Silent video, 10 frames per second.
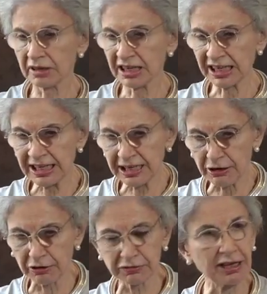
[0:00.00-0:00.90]

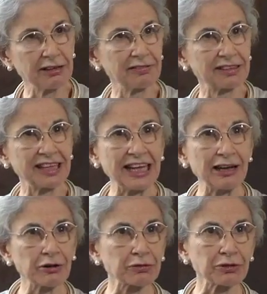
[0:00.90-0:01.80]
greening of the
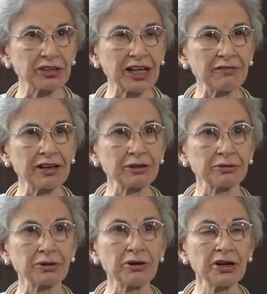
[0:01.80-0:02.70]
thing or
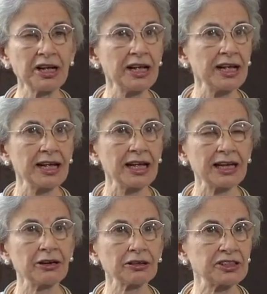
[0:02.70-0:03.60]
whatever,
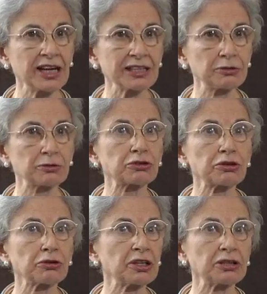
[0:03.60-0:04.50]
and not just to
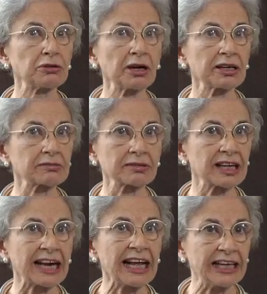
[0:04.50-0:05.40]
show that you are
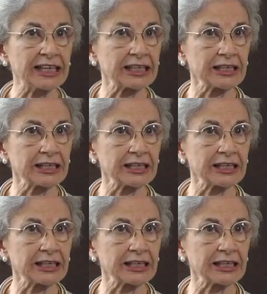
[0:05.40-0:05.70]
great.